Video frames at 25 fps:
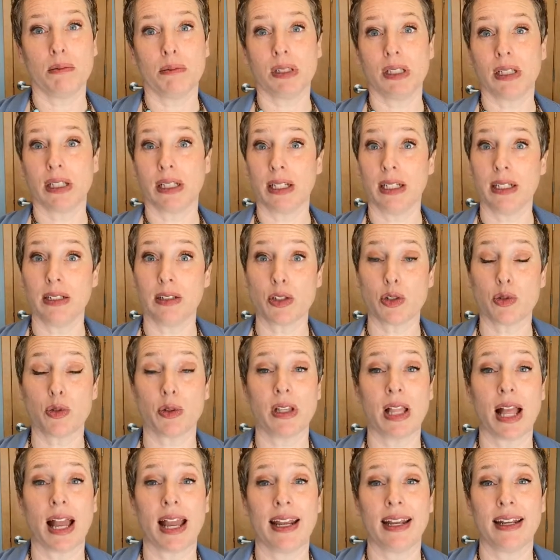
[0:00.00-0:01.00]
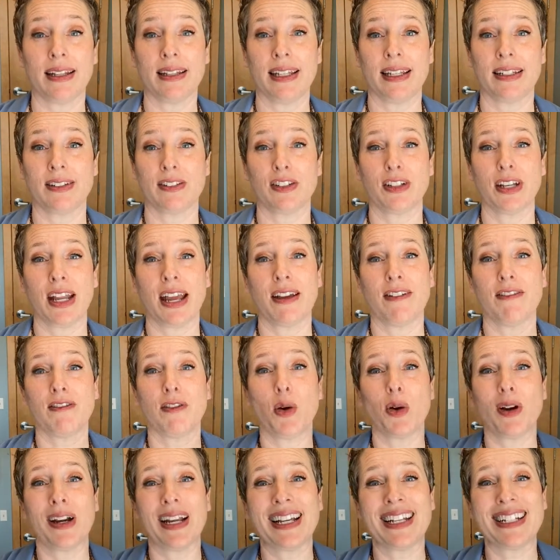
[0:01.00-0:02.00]
Millennials rely on the internet
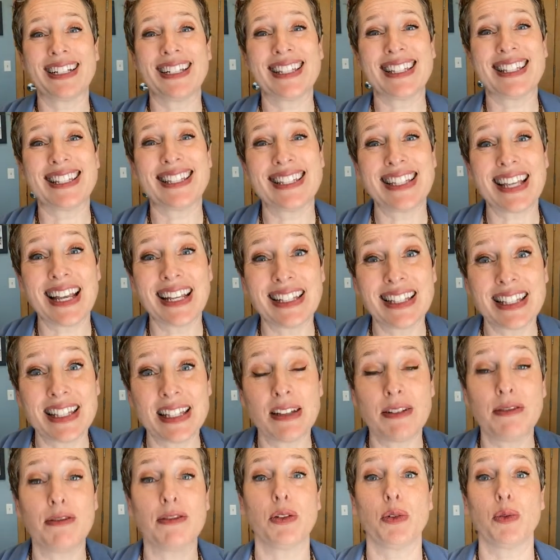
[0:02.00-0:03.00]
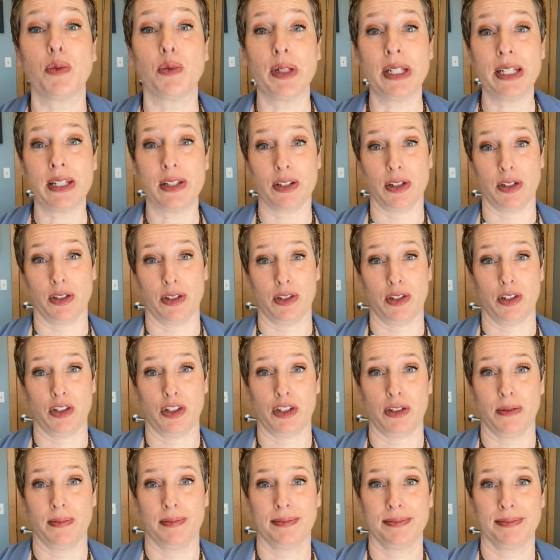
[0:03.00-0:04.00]
for extensive
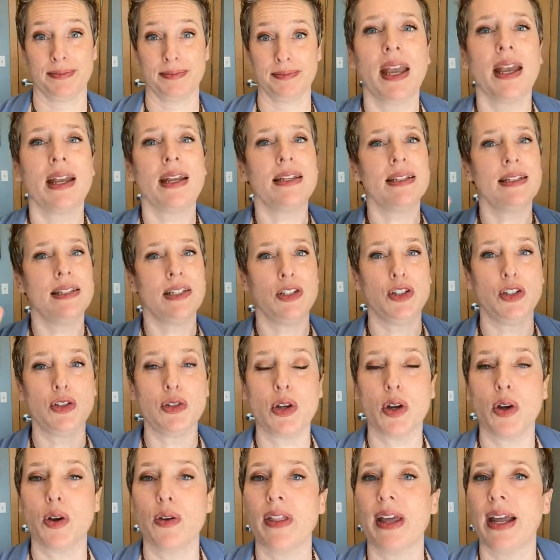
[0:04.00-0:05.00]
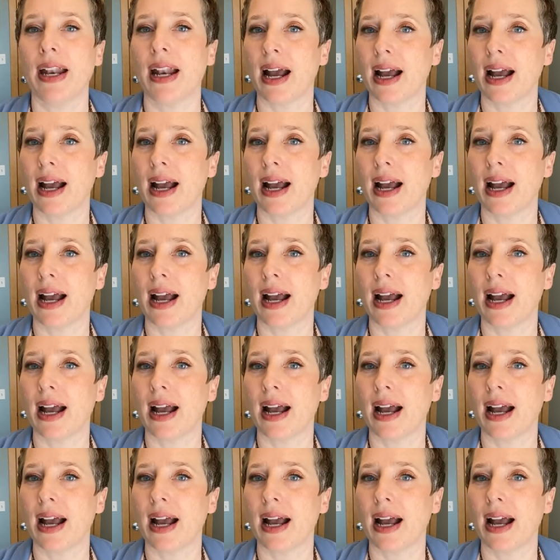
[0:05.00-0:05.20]
research. Did you know that